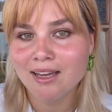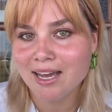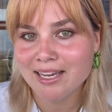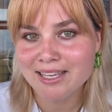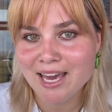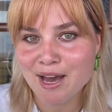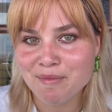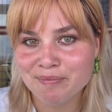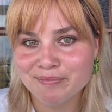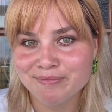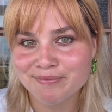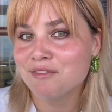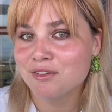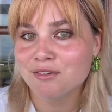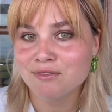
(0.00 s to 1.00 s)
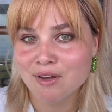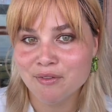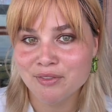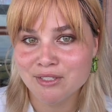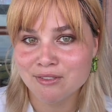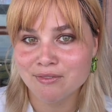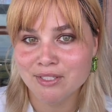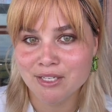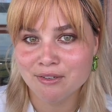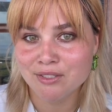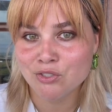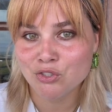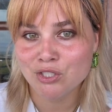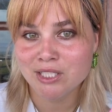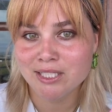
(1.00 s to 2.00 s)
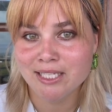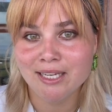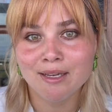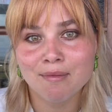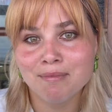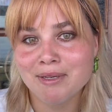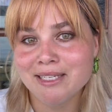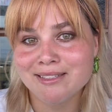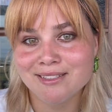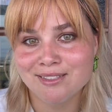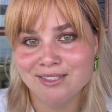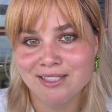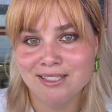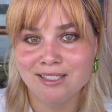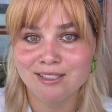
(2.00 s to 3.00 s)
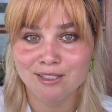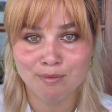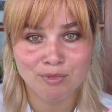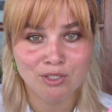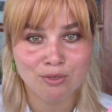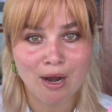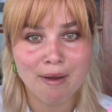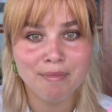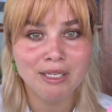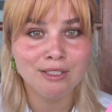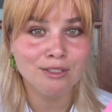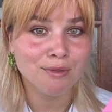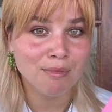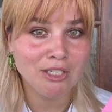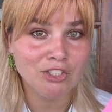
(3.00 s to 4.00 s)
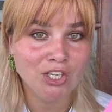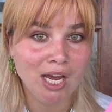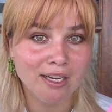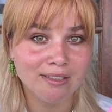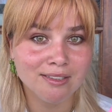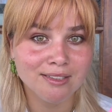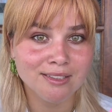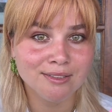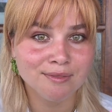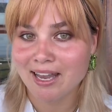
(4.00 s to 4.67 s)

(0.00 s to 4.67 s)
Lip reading: And yeah, if you found this video interesting, please consider subscribing to my channel,